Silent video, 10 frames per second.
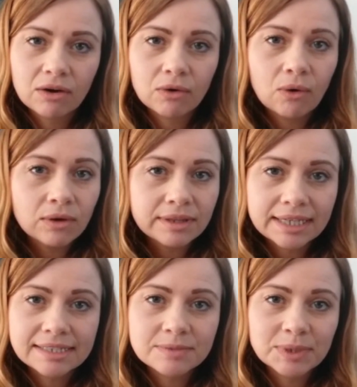are all
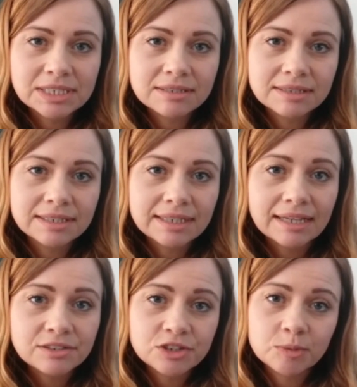things which the
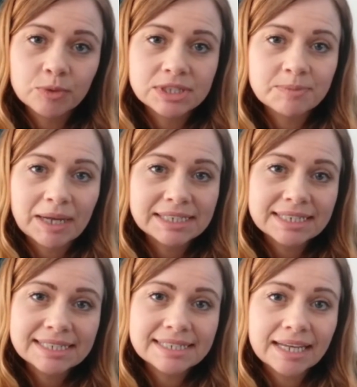Cancer Support
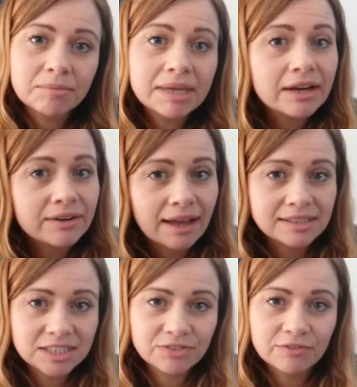Specialist team here at
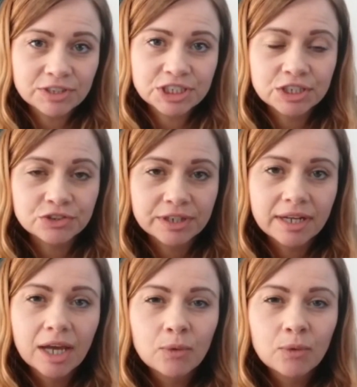Cancer Support Children